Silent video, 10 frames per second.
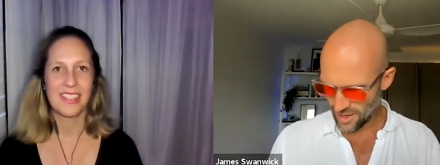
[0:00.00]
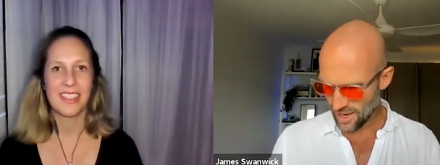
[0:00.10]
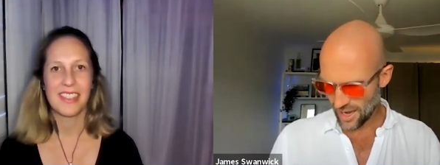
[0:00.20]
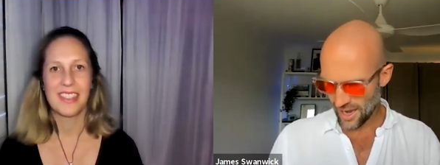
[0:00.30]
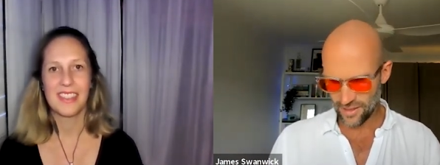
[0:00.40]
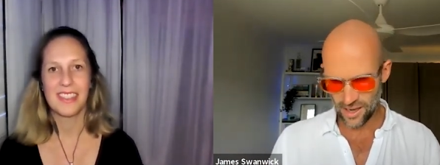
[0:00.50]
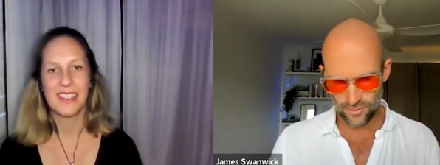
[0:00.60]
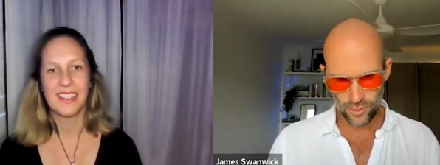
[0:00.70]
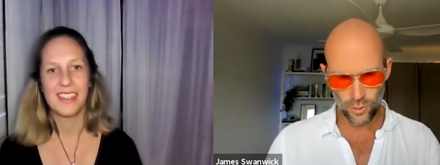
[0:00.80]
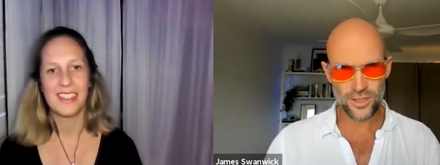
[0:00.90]
Speaker 1: how that
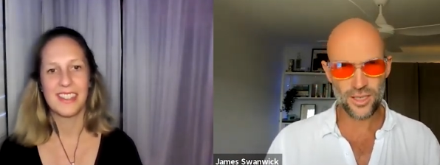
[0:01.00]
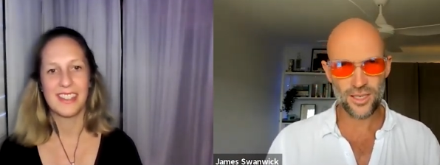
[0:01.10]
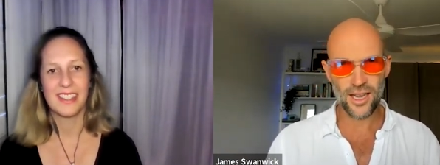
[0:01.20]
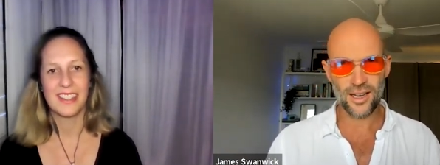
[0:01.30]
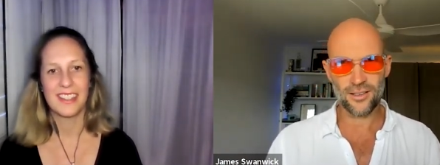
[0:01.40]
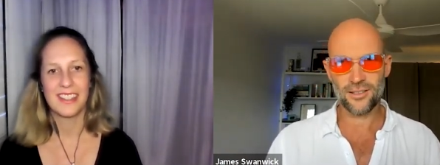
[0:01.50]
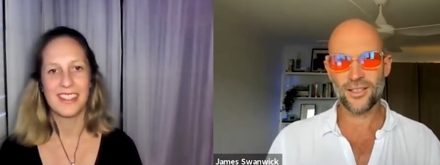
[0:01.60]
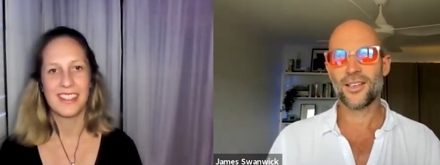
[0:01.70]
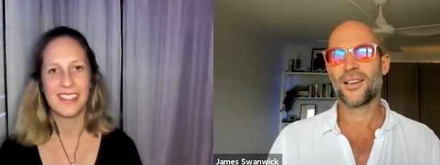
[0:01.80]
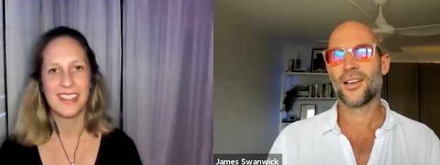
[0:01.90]
influences our
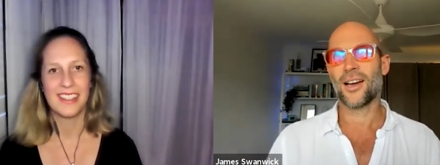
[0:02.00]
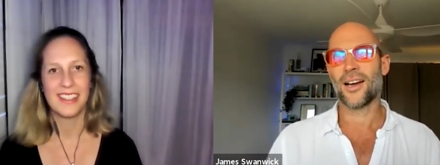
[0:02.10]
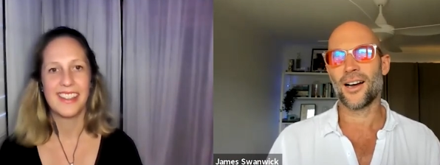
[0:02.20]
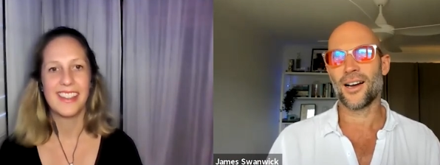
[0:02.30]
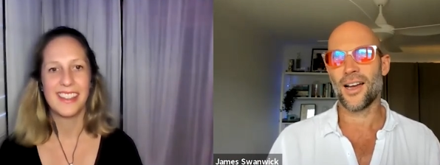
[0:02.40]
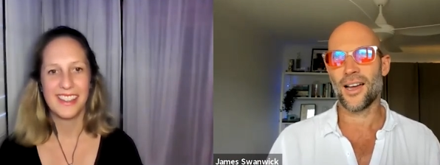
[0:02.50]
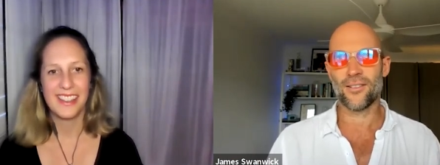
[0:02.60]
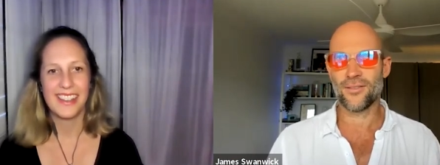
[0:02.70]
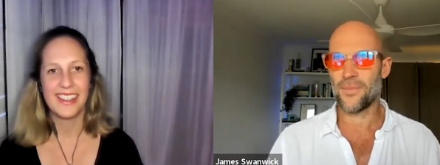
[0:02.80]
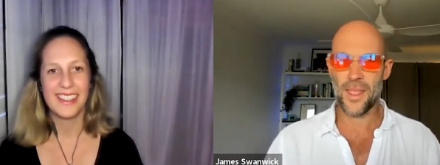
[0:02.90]
uh, our
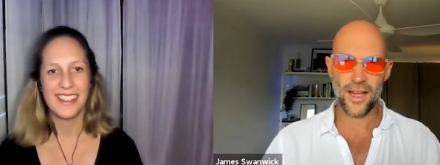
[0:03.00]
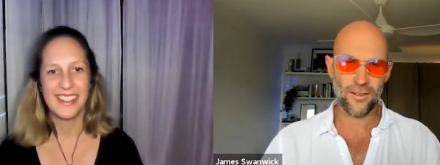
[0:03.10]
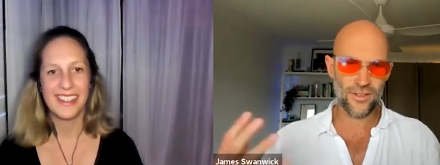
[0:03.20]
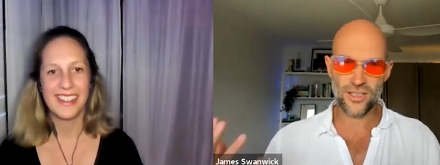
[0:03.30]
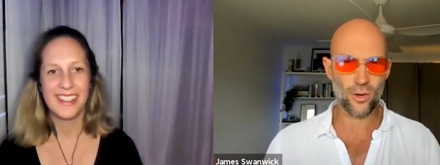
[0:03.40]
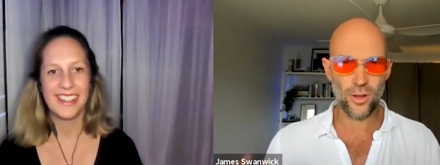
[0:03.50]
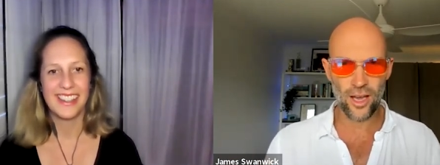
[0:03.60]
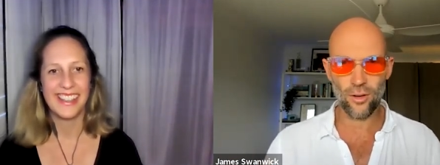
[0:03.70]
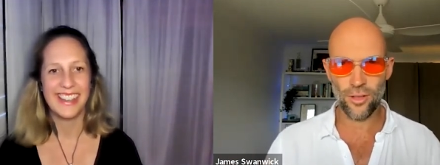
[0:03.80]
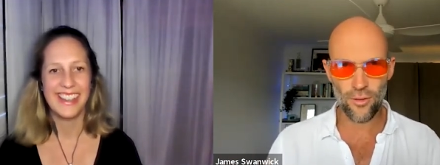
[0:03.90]
our physical
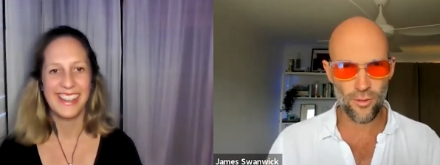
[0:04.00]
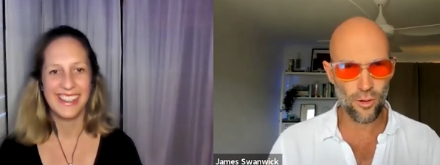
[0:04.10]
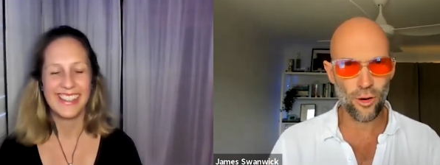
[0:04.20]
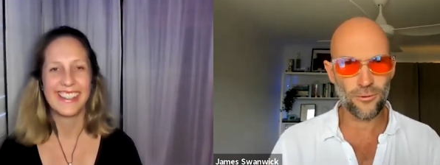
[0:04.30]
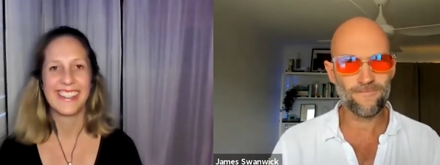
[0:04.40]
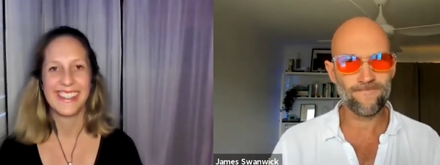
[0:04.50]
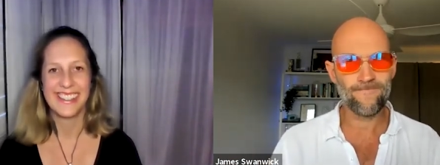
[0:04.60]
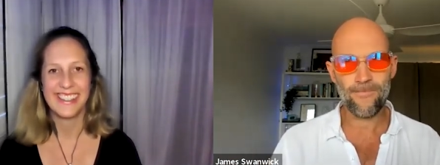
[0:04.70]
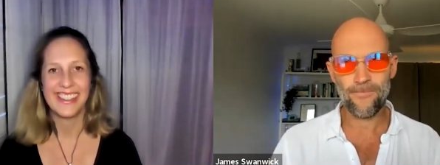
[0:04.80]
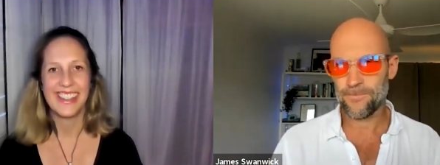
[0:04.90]
health overall.
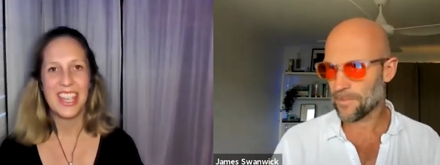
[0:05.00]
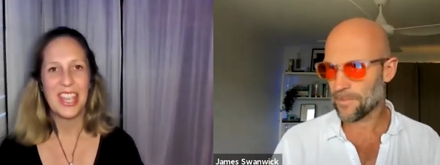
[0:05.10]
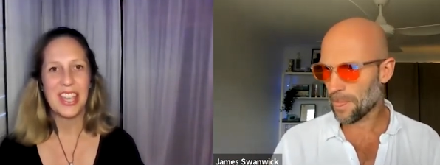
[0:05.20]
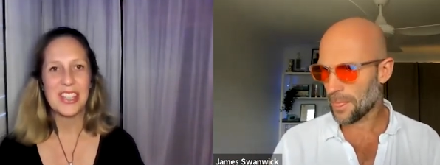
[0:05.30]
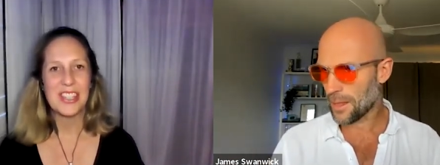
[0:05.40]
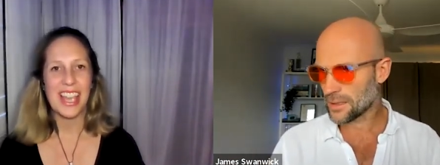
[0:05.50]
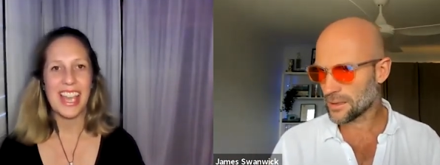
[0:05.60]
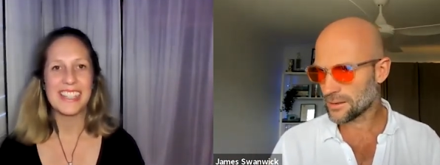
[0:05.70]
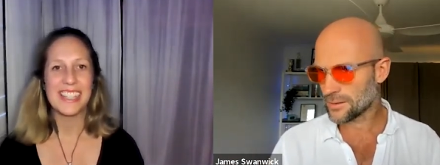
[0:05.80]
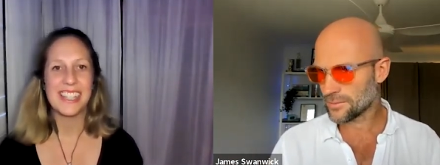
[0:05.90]

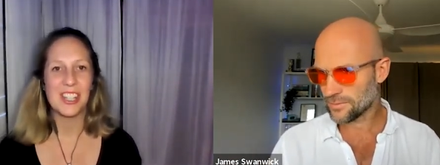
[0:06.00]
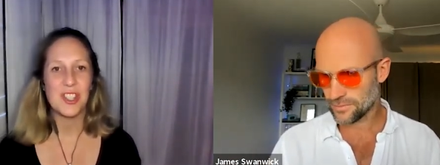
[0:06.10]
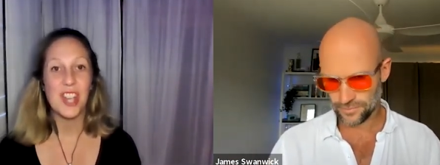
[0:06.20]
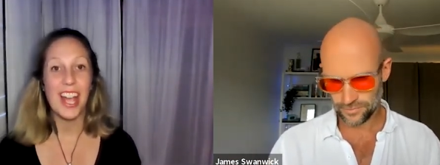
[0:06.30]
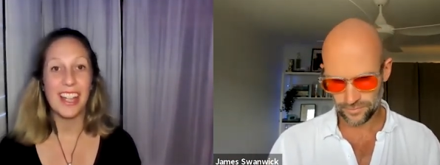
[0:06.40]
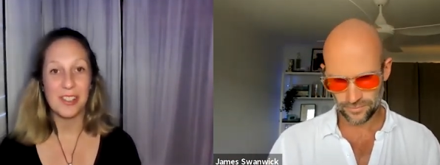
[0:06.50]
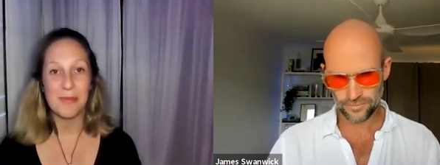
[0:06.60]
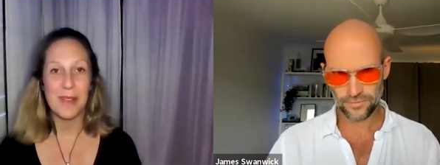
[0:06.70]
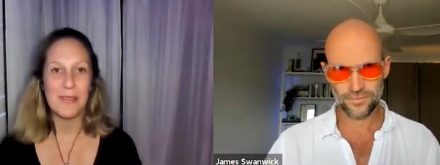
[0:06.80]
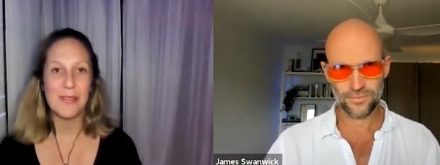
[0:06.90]
Speaker 2: As a child,
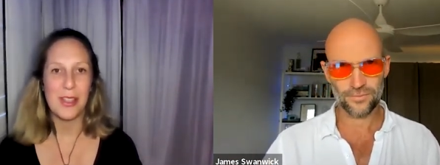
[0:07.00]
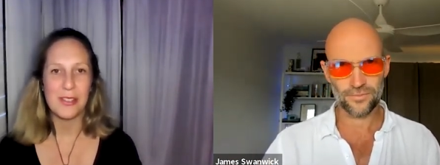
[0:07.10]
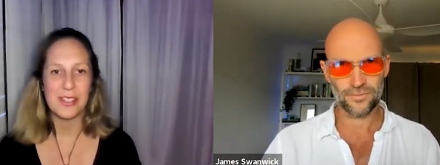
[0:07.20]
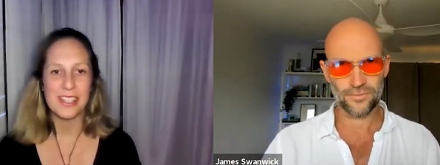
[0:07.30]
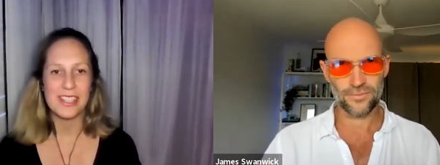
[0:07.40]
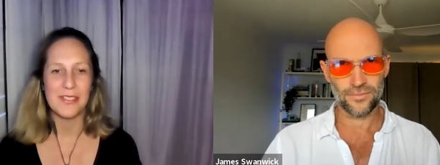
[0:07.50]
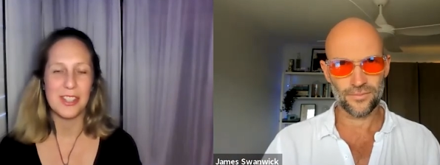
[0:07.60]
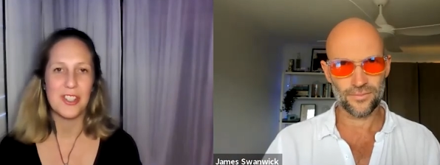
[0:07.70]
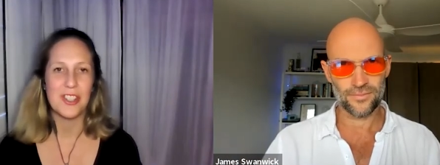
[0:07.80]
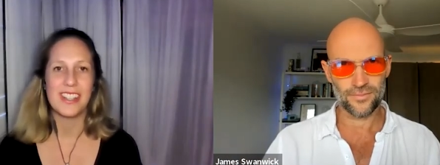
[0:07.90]
my father, who's a civil
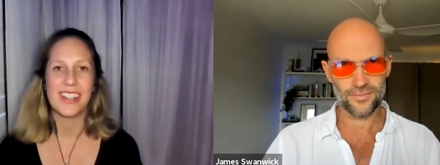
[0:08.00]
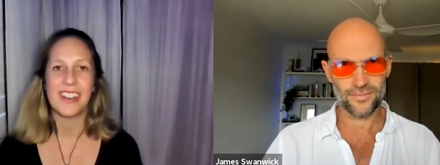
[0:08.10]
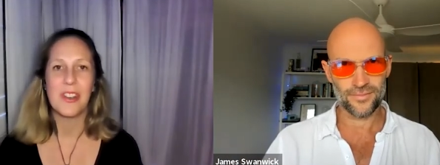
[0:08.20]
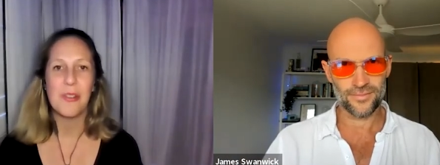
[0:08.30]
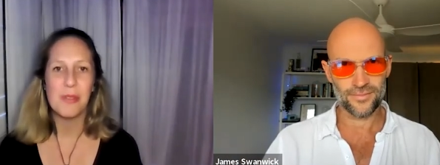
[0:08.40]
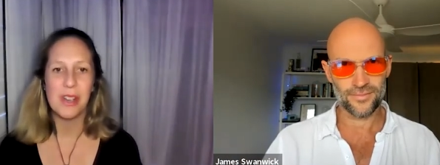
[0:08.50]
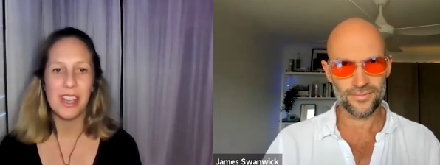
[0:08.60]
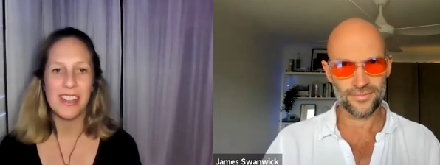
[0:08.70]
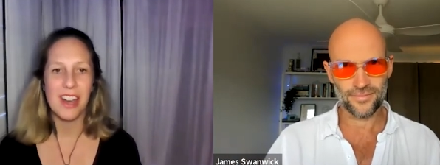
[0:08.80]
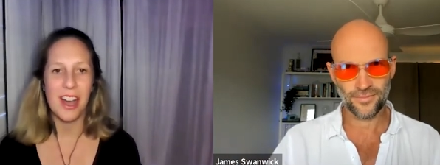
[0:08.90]
engineer,
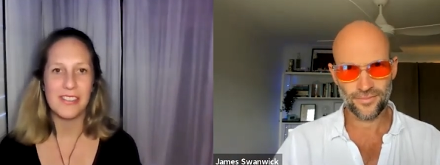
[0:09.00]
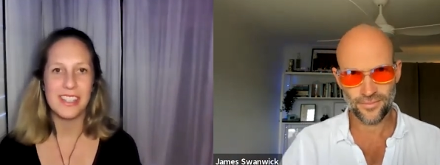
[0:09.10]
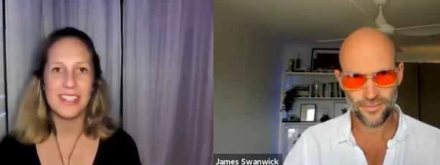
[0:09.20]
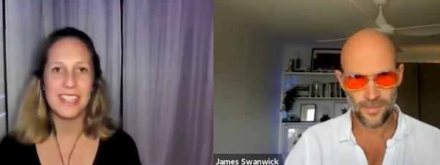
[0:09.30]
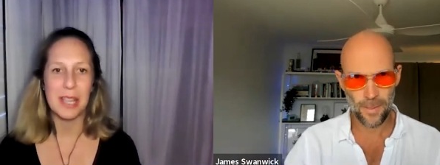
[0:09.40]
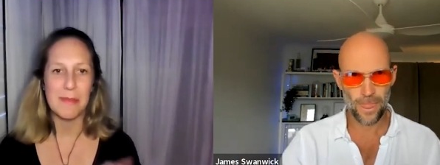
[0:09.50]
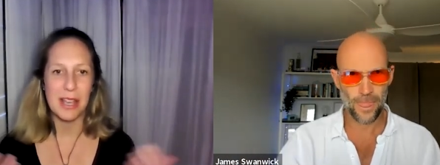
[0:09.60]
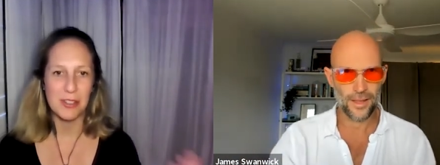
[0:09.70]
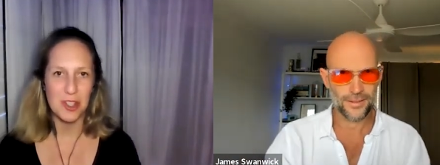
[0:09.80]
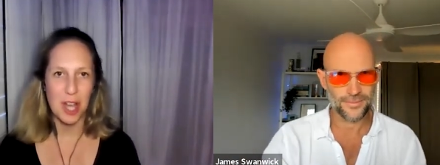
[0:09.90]
would often take me
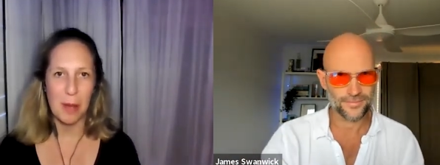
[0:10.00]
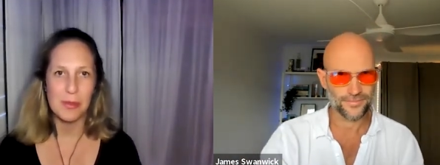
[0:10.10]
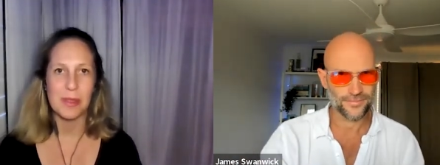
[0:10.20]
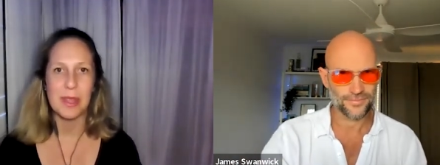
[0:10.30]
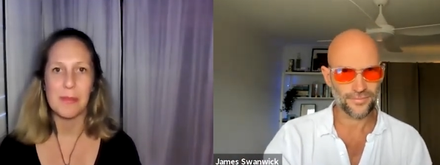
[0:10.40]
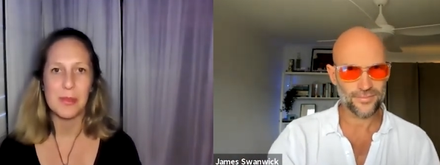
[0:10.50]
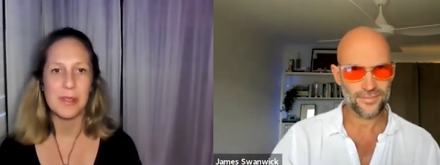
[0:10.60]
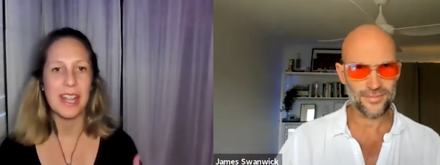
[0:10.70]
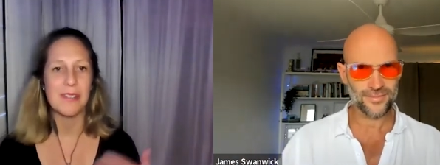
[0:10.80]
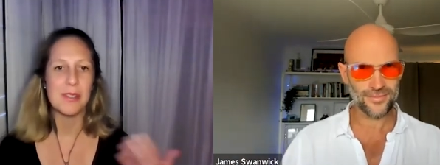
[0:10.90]
out to jobs with him so we
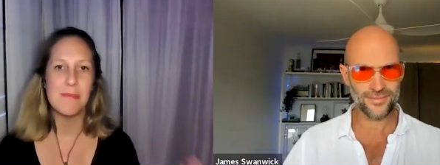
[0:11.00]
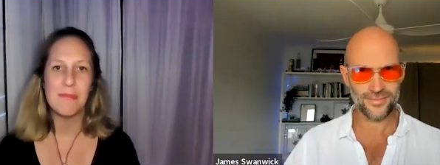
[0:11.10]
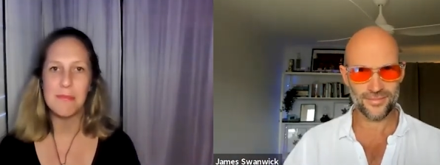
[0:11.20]
could have some